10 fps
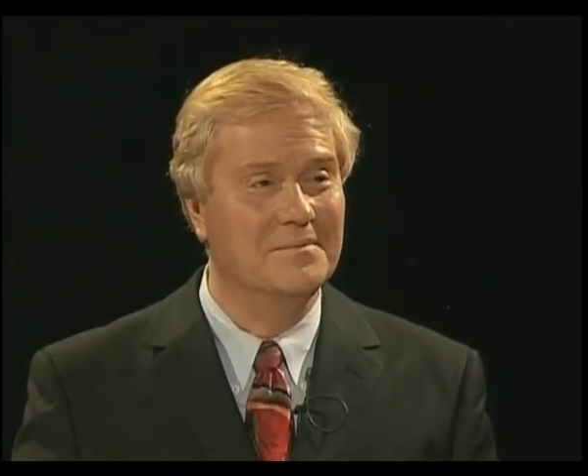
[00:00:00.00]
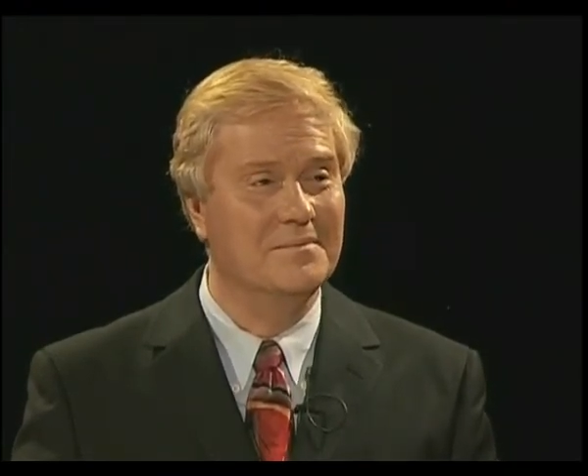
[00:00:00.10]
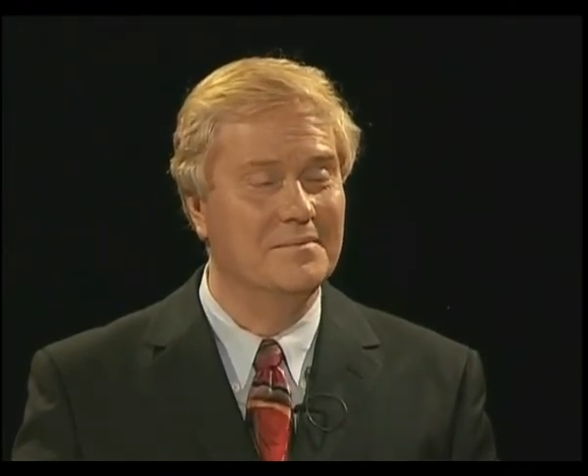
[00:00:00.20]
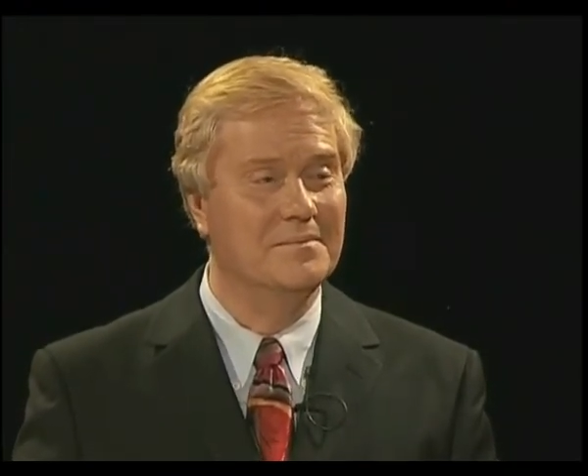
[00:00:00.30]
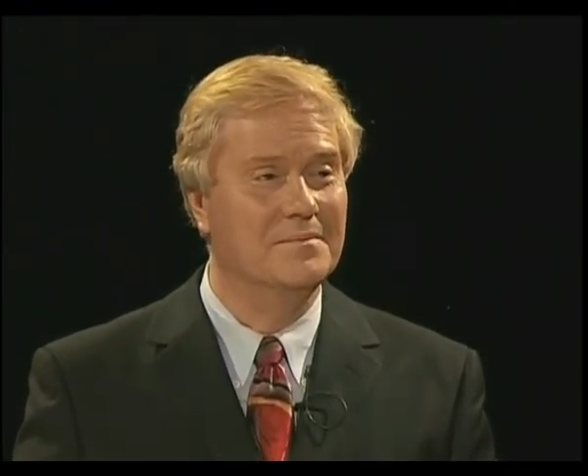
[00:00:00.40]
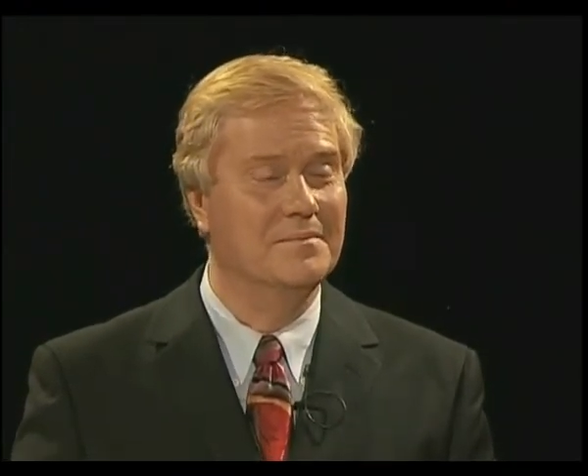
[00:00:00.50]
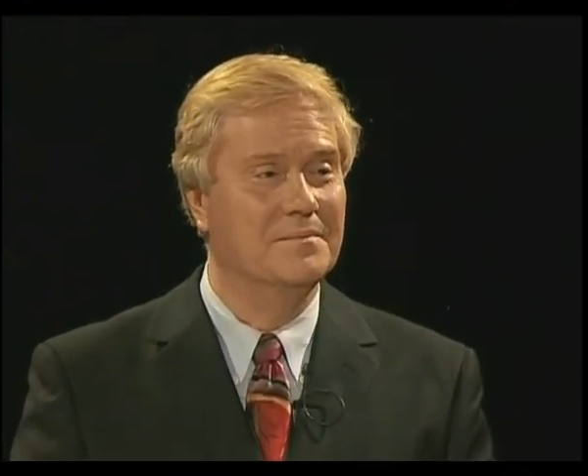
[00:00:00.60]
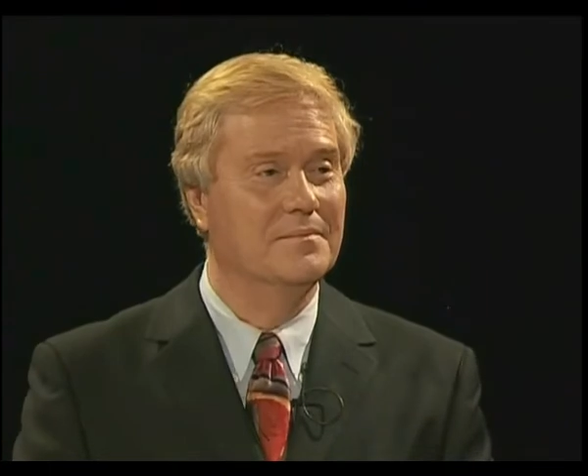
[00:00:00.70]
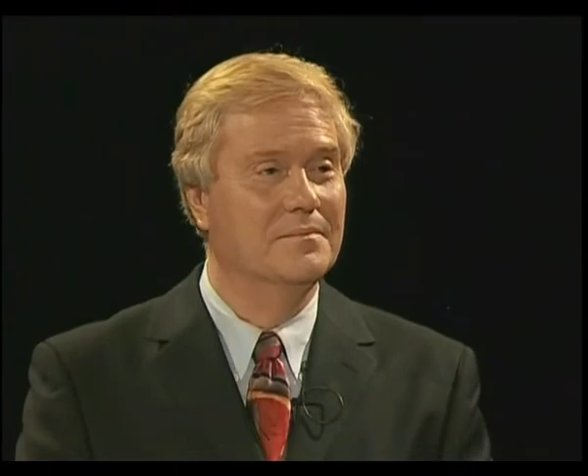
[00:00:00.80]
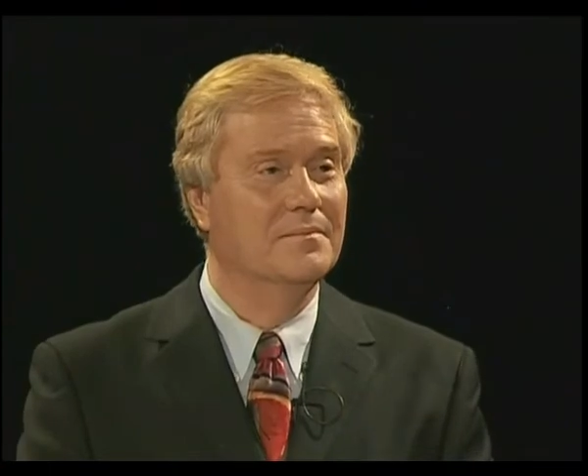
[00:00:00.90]
Well, I
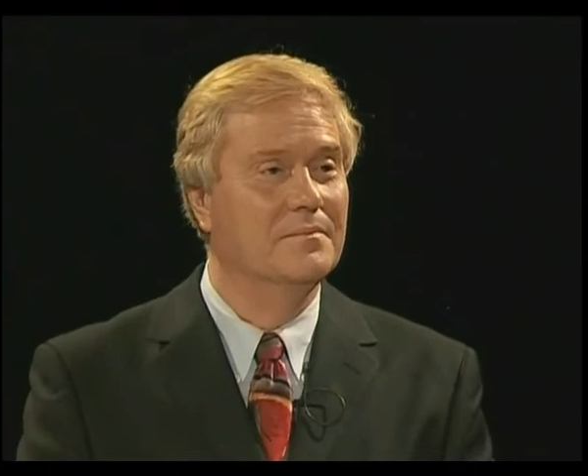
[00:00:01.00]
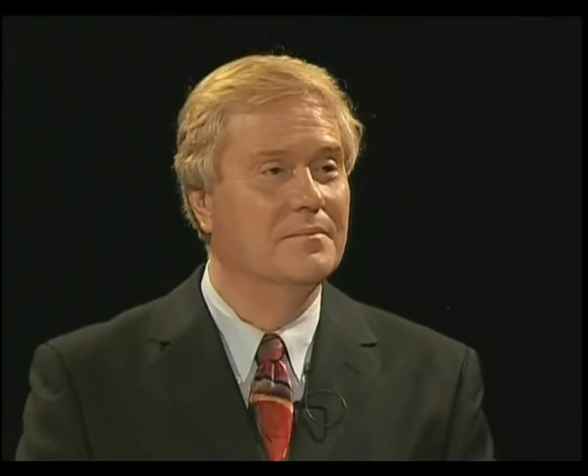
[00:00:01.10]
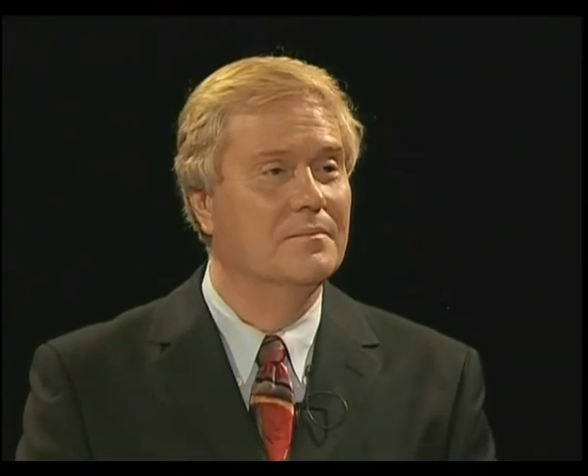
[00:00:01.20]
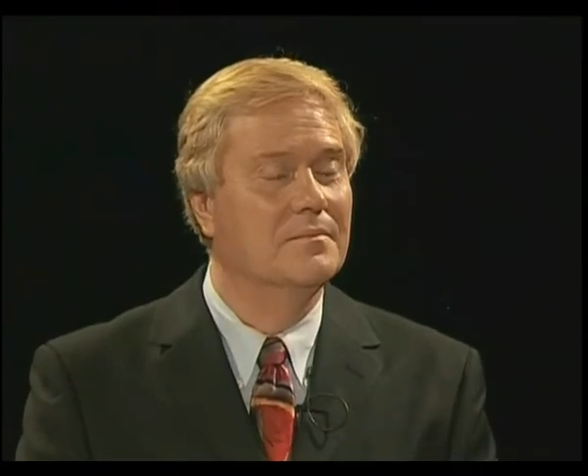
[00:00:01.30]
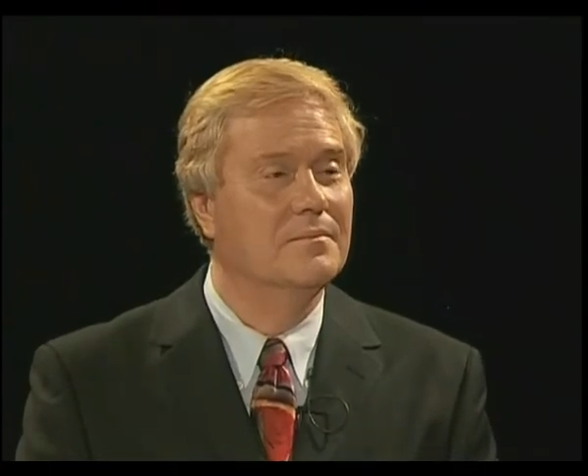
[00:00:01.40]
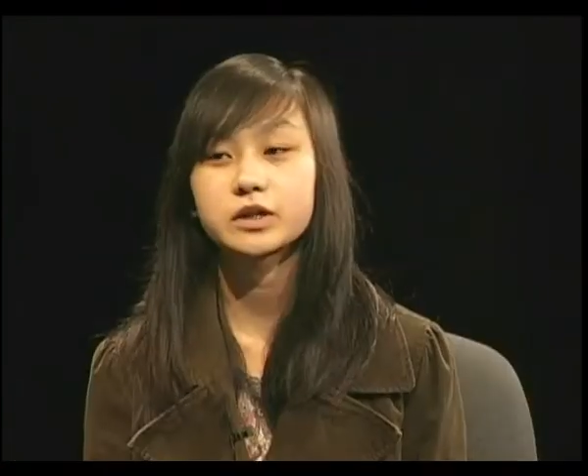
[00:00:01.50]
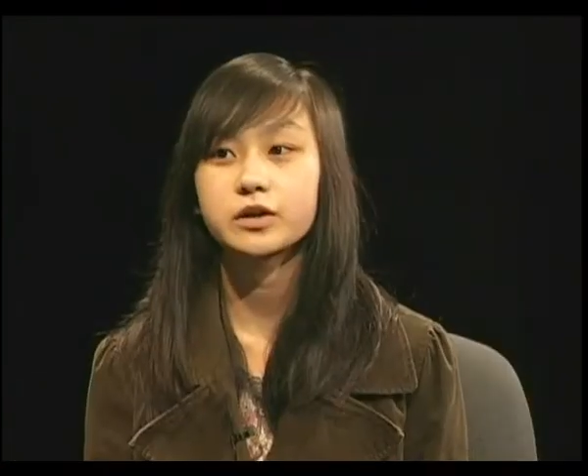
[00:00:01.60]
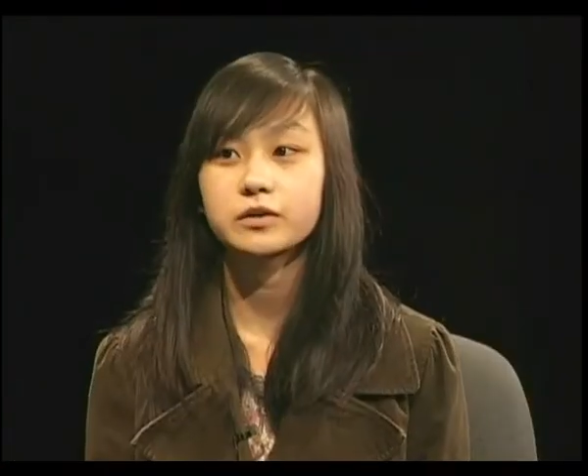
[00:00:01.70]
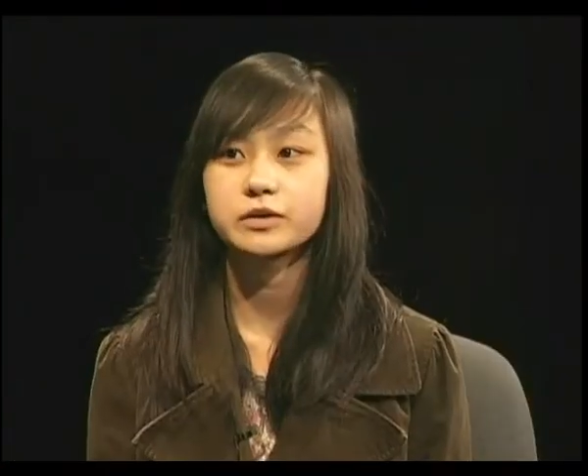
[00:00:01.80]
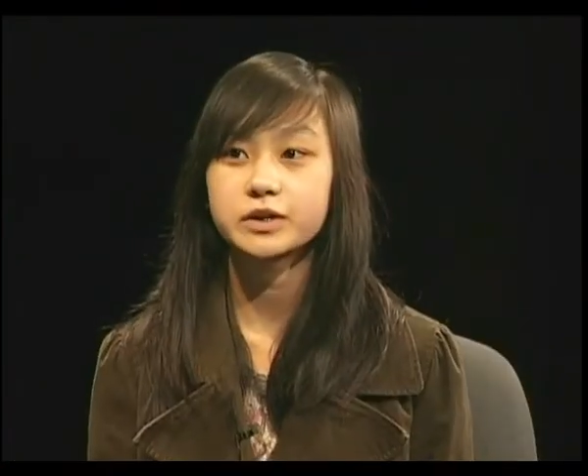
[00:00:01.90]
said that I would like to
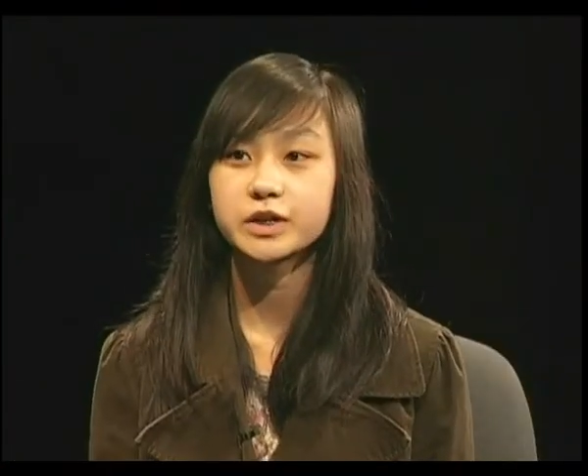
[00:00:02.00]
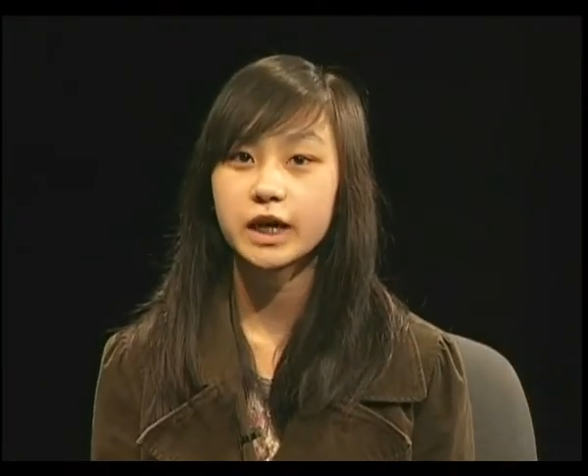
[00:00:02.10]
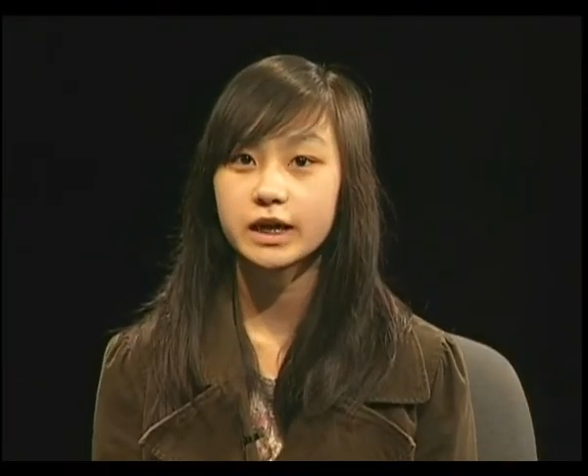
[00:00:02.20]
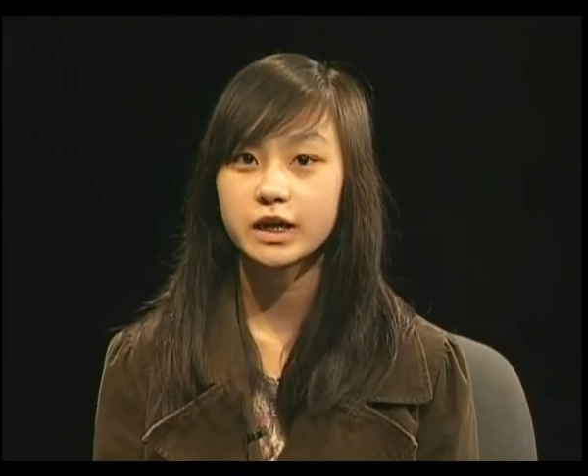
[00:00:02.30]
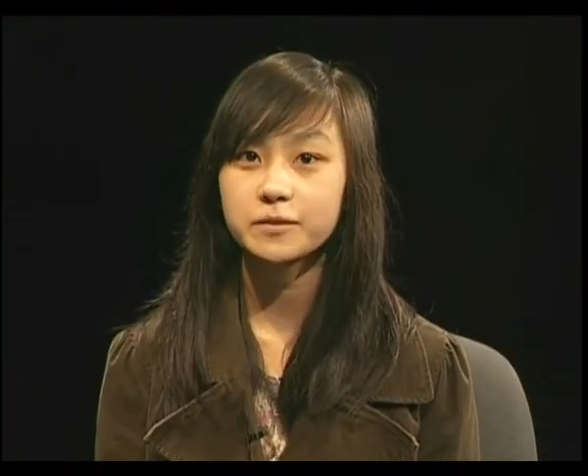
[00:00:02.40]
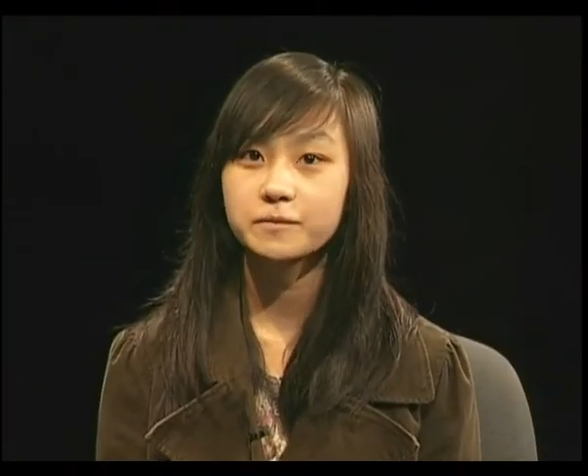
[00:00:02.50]
go to China,